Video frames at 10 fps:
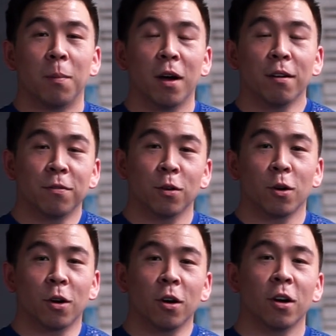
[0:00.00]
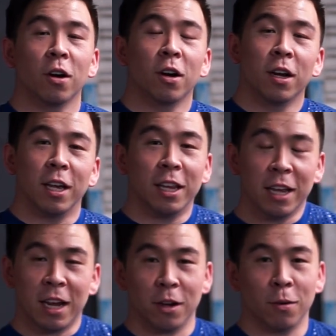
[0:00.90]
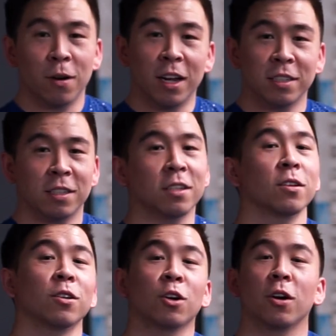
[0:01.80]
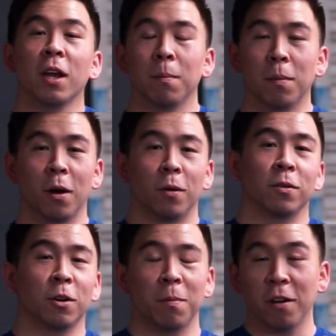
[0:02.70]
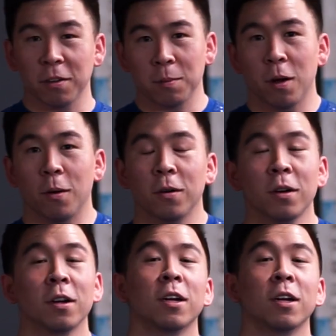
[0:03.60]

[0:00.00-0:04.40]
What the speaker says: above your iliac crest, so your hip bone, your pelvic bone.